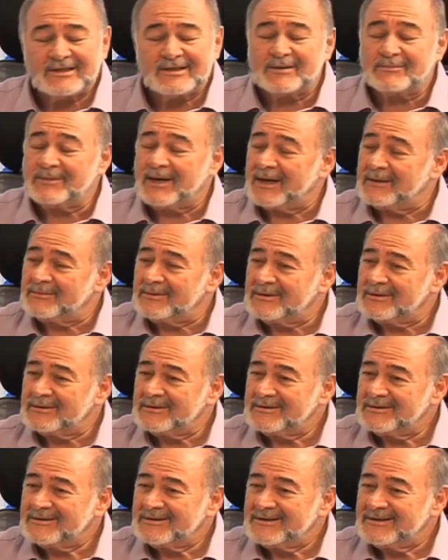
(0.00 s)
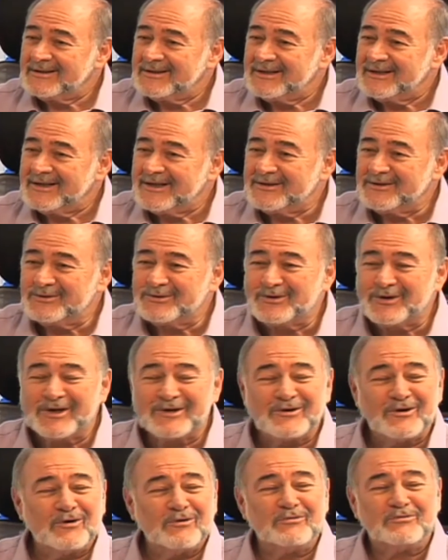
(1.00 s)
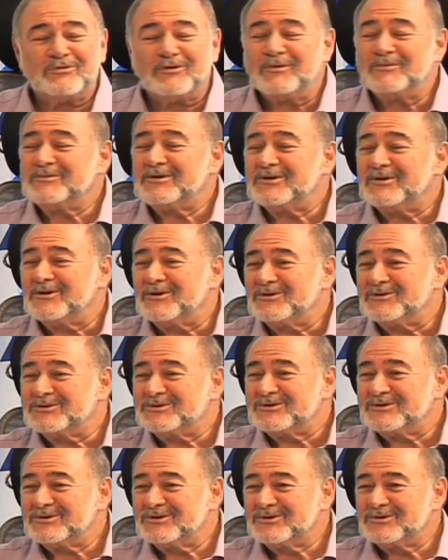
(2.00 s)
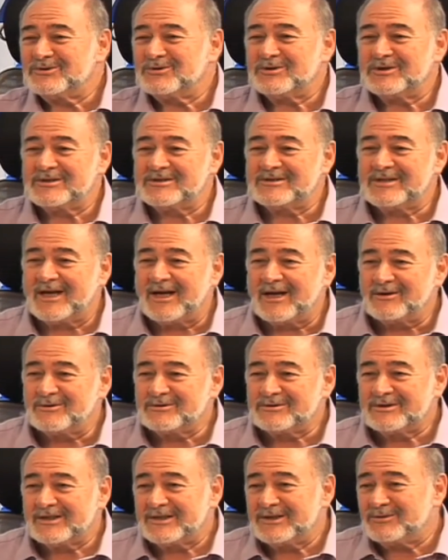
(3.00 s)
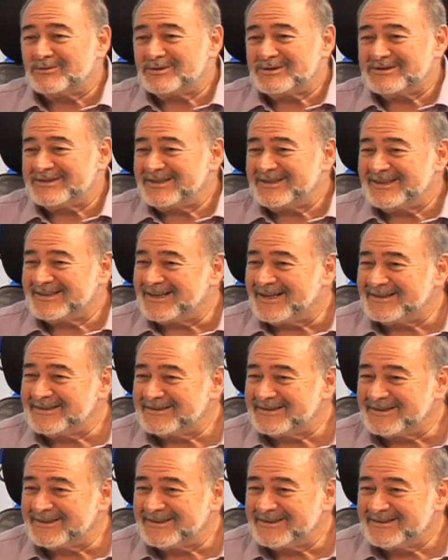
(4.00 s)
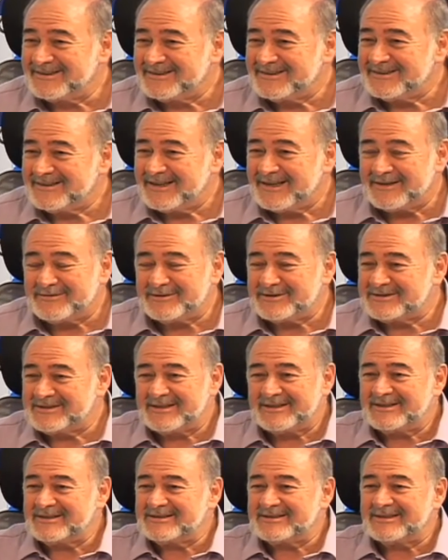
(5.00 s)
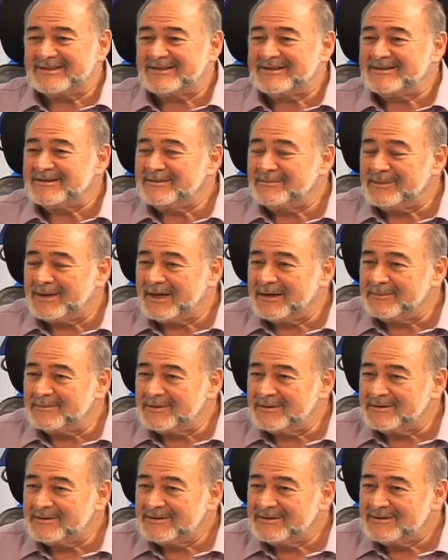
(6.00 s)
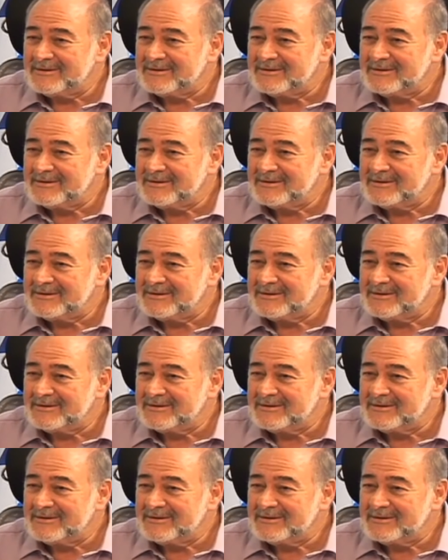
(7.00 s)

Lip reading: take the Bible, and you can go from the north to the south, and you will see the country. Everything is written in the Bible.